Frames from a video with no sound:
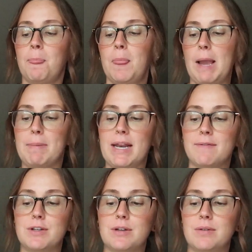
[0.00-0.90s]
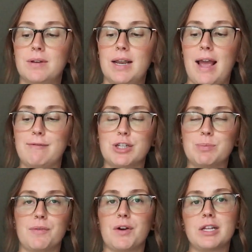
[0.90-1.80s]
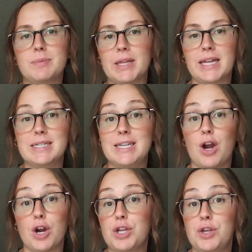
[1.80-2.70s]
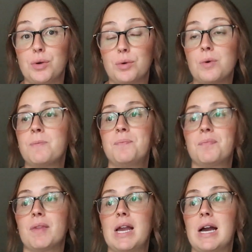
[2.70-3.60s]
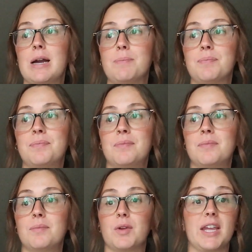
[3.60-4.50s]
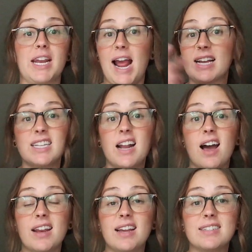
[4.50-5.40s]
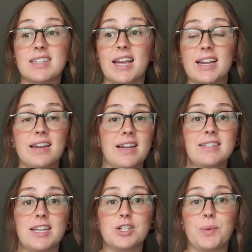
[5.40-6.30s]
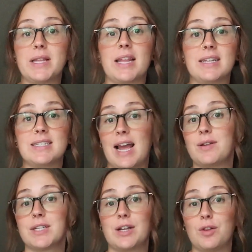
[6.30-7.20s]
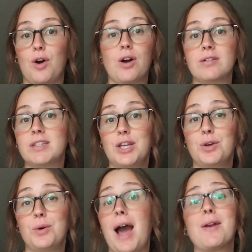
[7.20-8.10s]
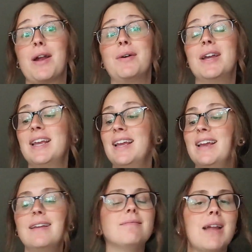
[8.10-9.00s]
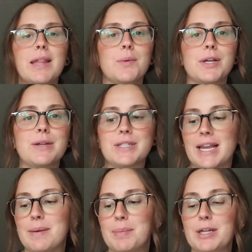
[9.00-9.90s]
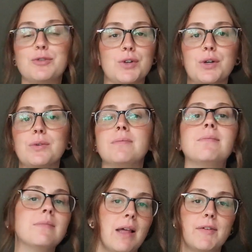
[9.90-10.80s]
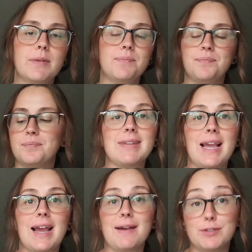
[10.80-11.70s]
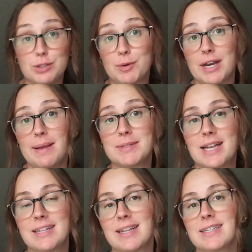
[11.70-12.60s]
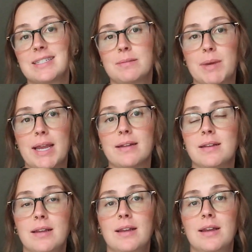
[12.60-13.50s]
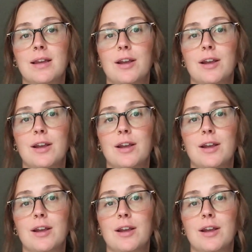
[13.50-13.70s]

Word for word: I might even have just preferred it to be like D-R-U um, with like an accent on it to like accentuate that it sounds like a long U. I don't know. Not that we're using it, but Drew, love it. I have two more names on the list. My